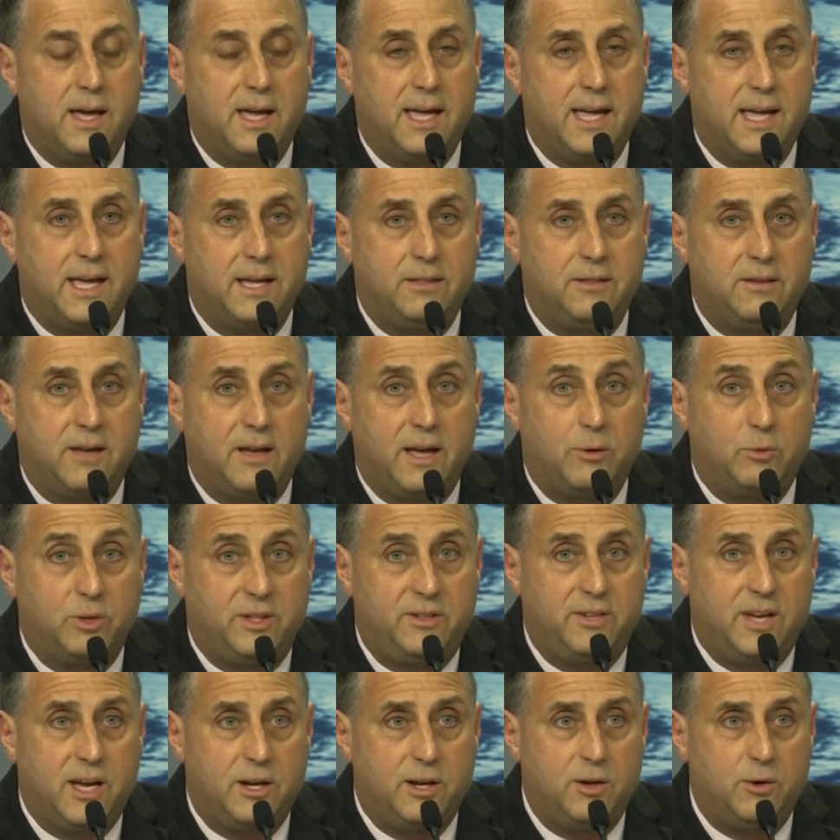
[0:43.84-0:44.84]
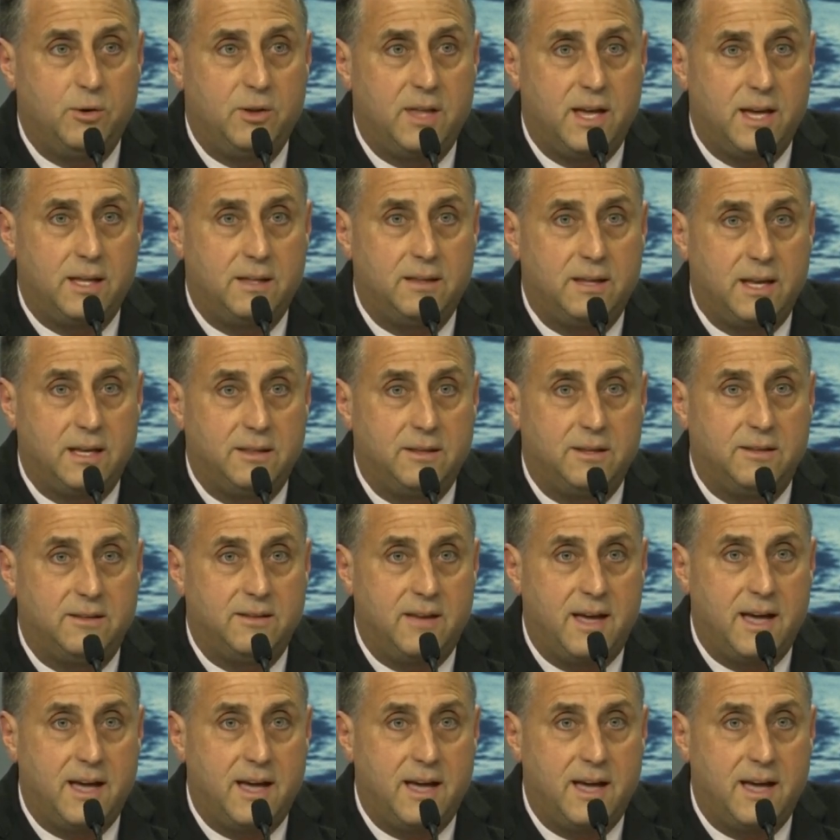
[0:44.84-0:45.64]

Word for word: And I will tell you that at the